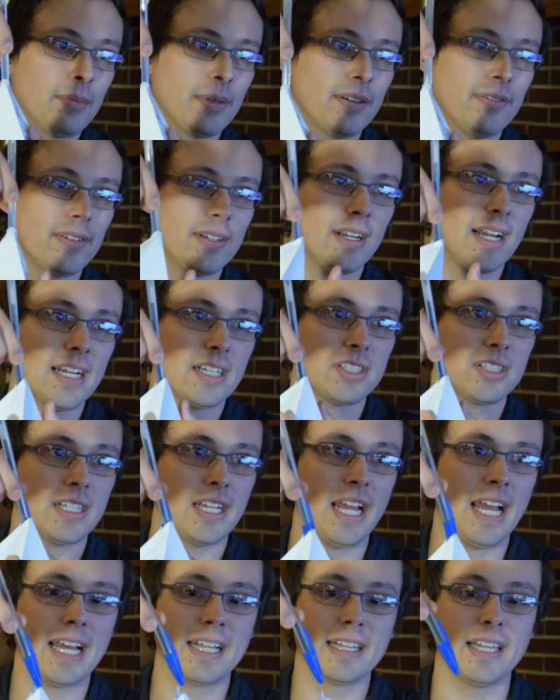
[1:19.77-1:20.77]
But if you
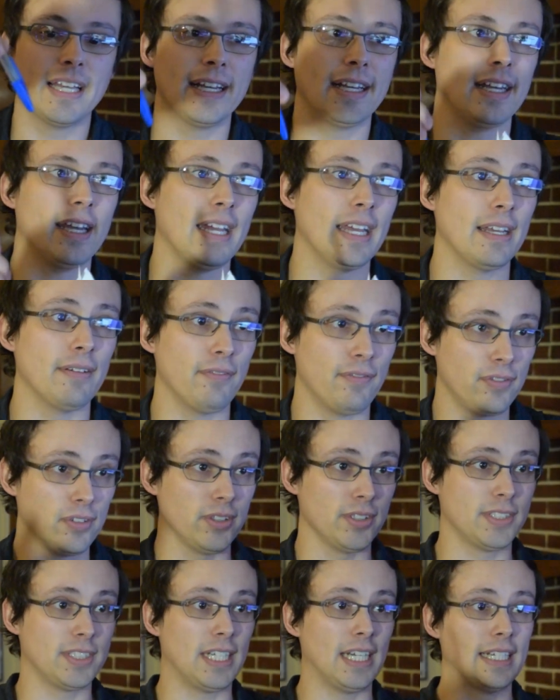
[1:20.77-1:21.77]
actually had like a
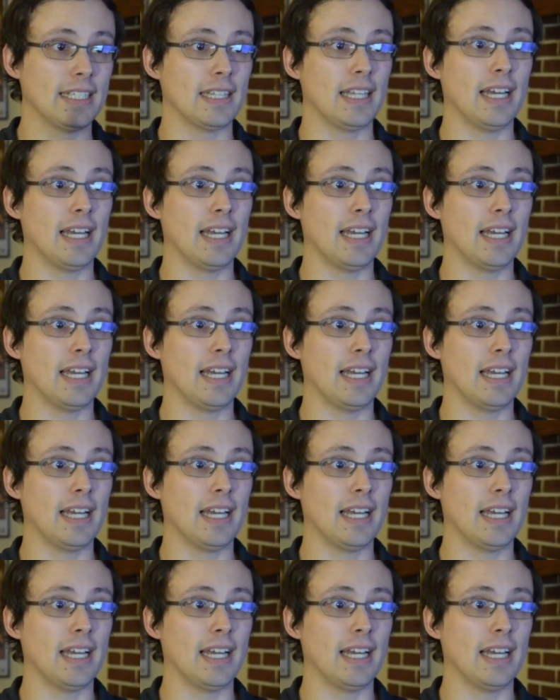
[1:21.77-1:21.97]
full-size,